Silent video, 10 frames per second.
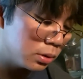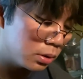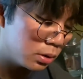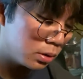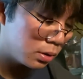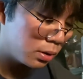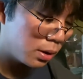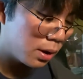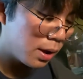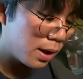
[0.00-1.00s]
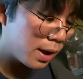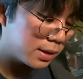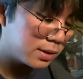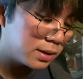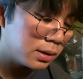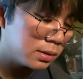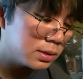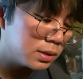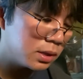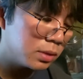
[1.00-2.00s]
I can't
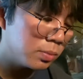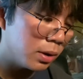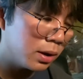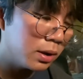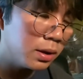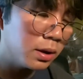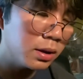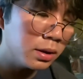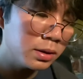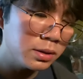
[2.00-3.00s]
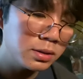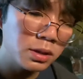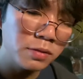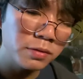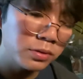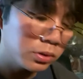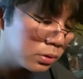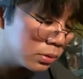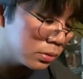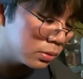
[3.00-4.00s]
take my eyes off of
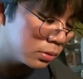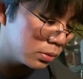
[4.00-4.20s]
you.